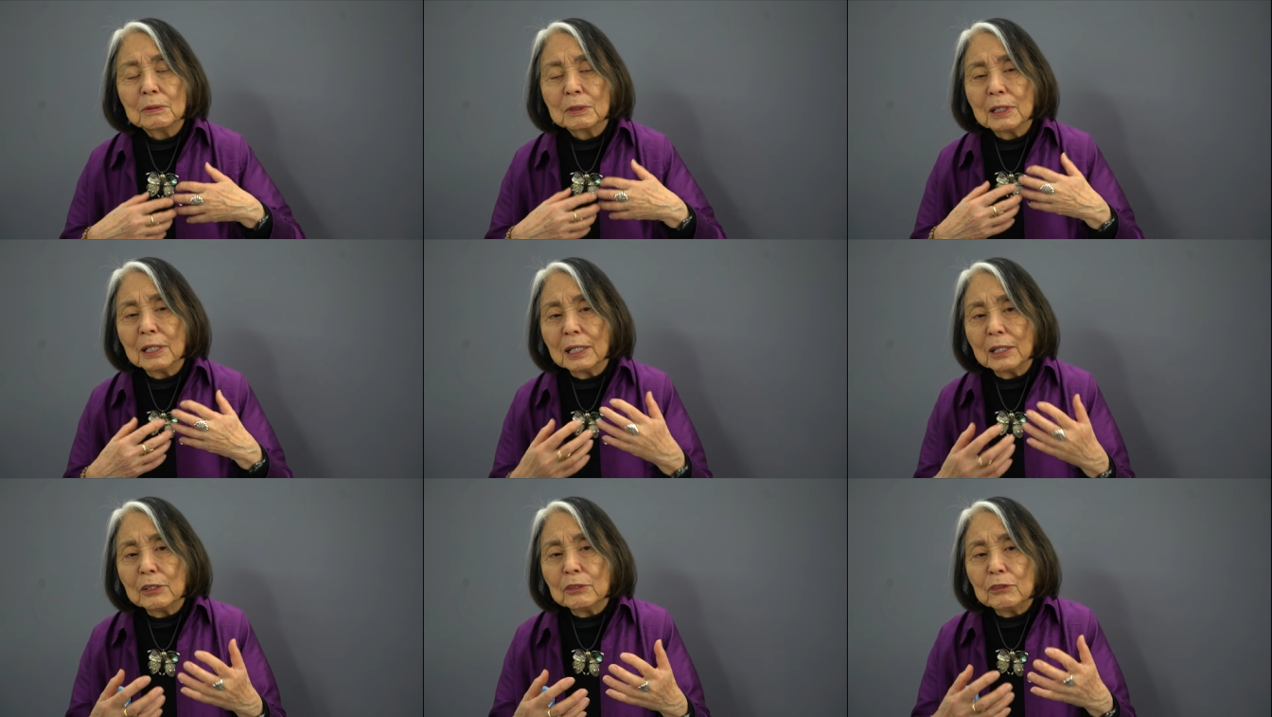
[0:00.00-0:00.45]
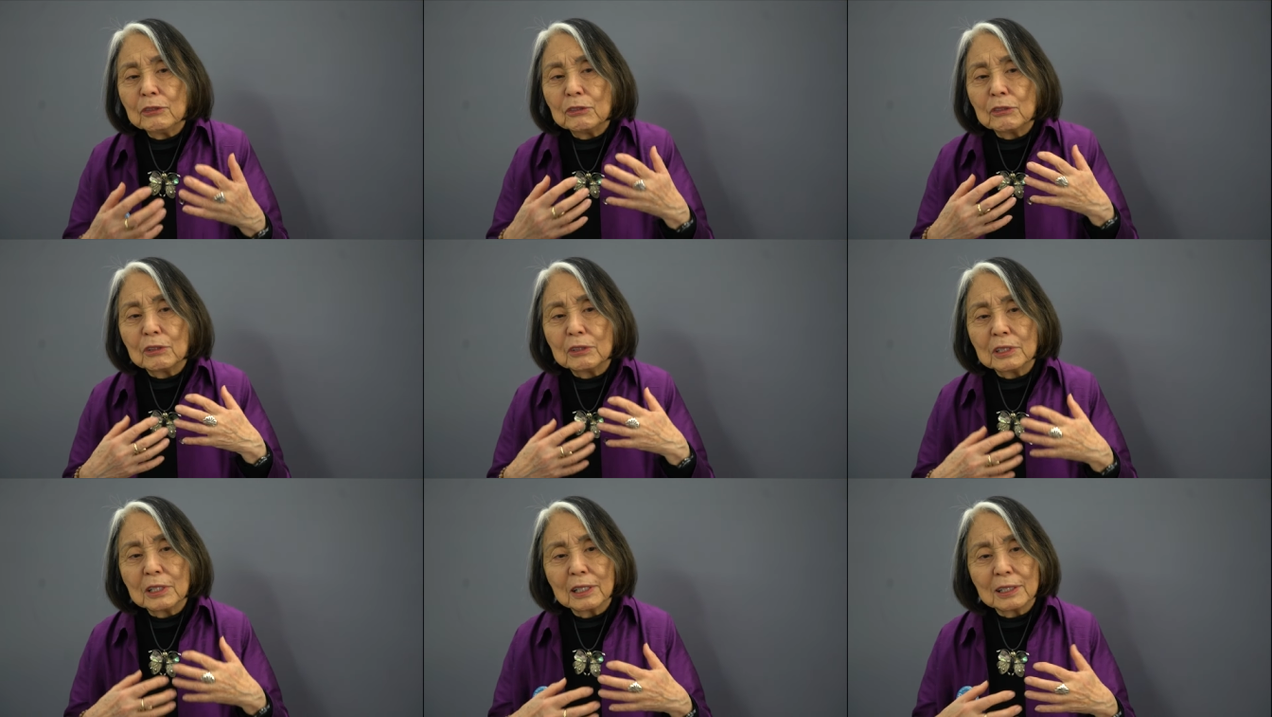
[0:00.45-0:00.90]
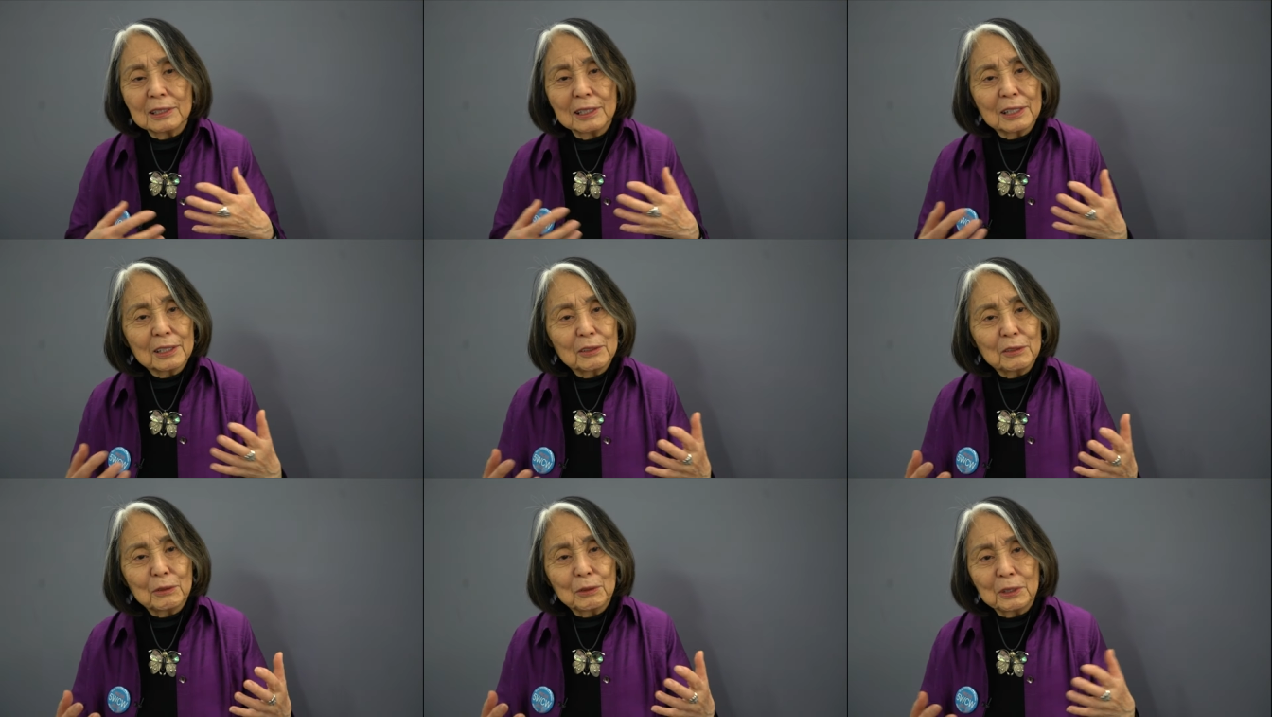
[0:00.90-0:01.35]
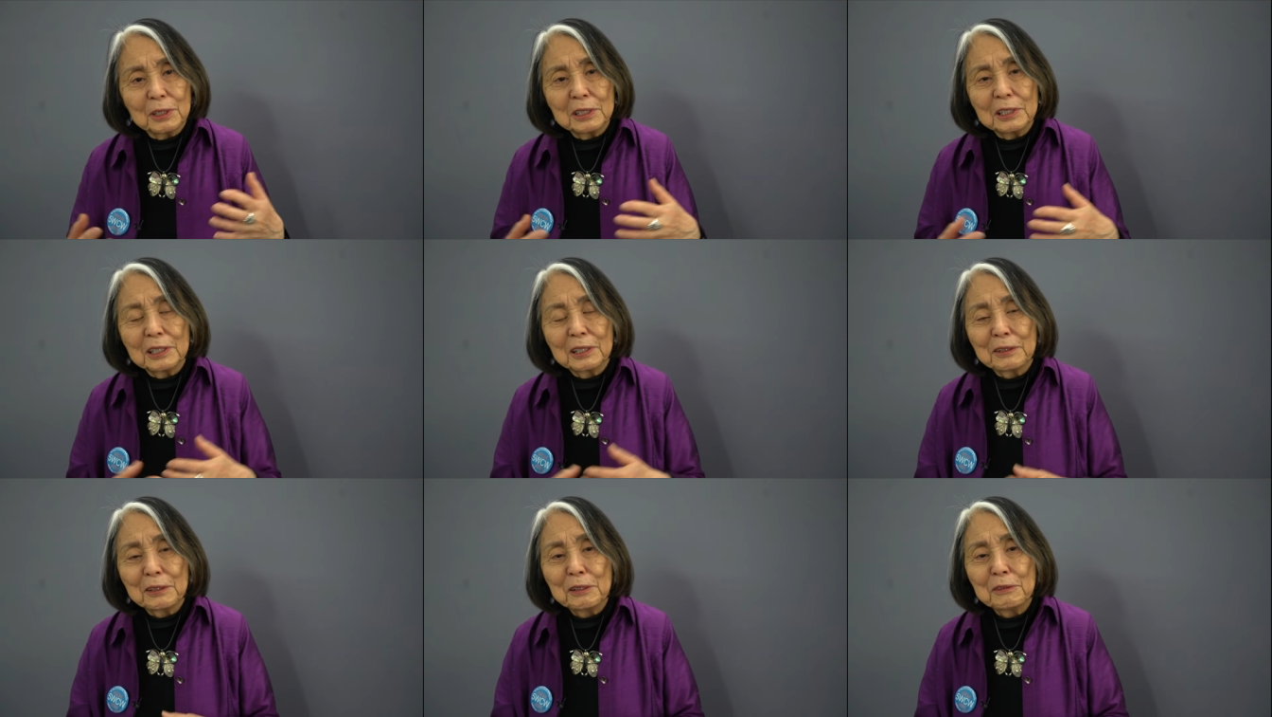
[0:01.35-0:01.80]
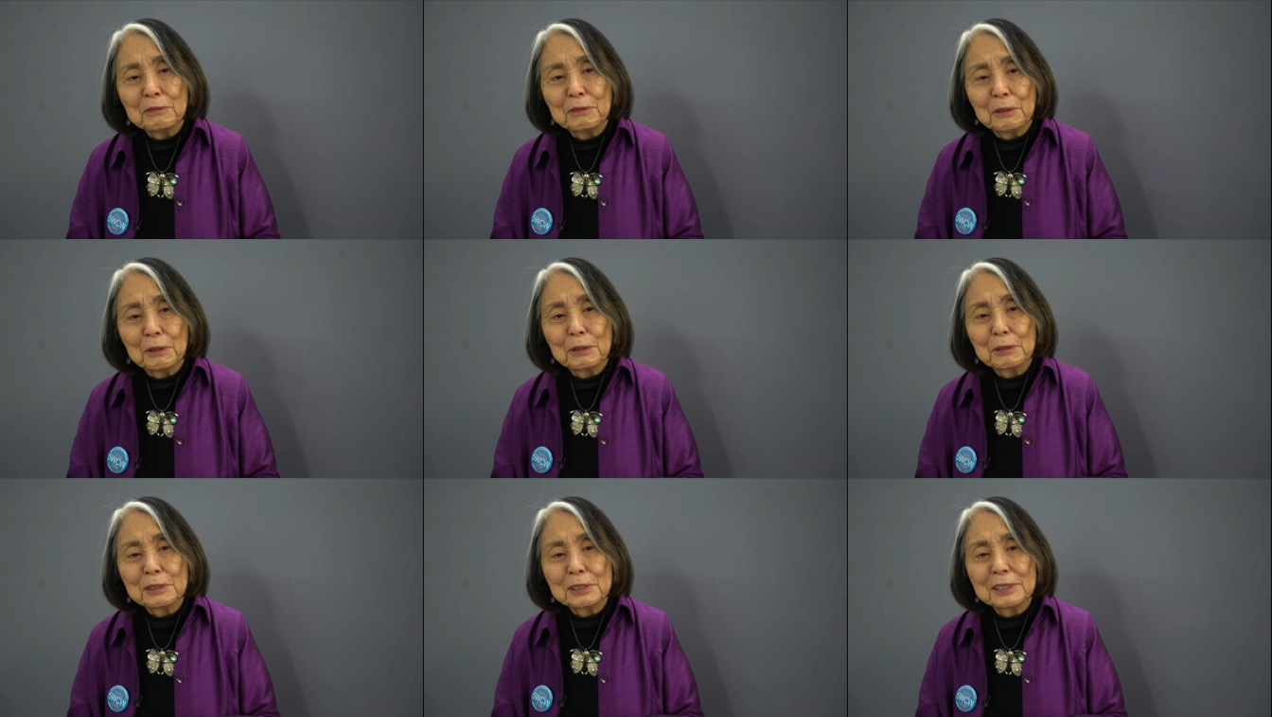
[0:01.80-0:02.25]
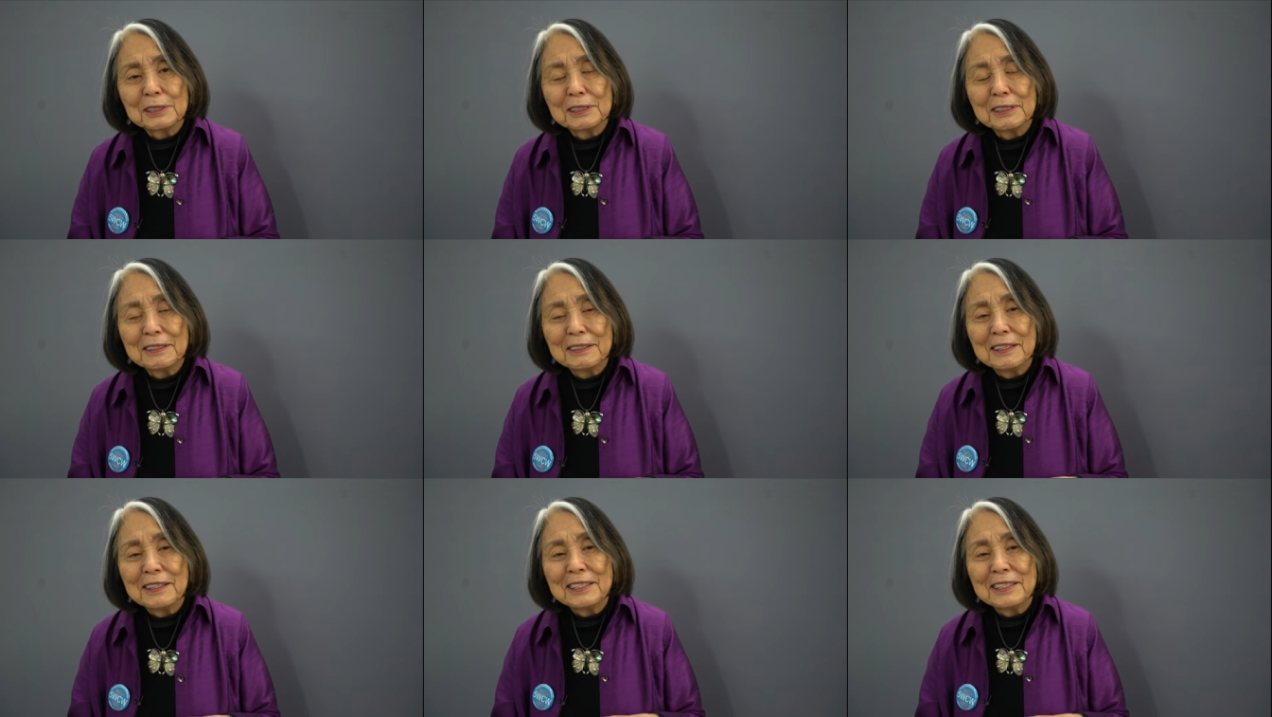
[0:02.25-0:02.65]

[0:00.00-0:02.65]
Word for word: goddesses are not like ordinary folks.